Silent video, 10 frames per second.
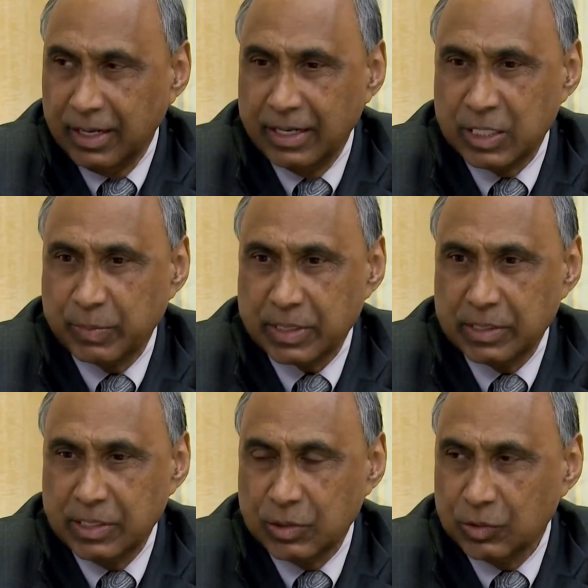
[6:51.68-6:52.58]
and
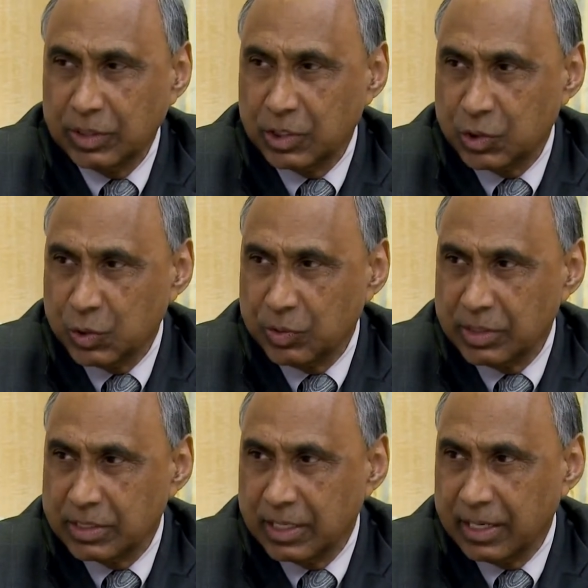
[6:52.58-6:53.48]
especially so that the
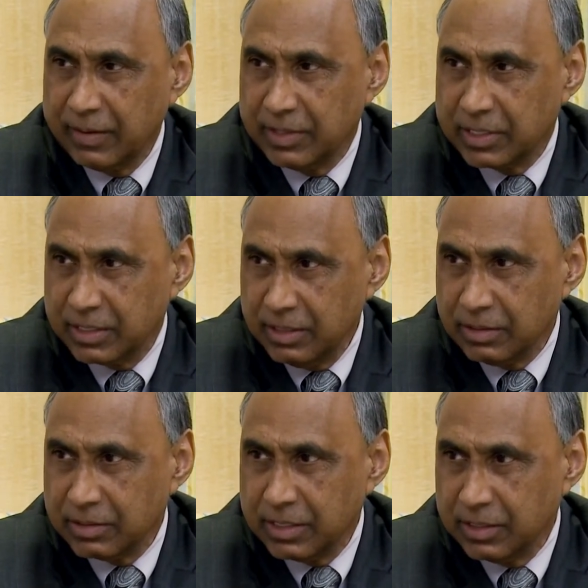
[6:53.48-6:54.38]
students can have the
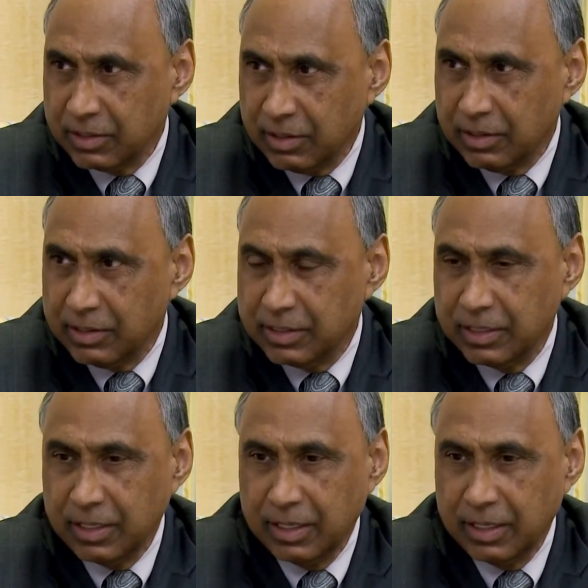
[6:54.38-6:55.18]
skills and the knowledge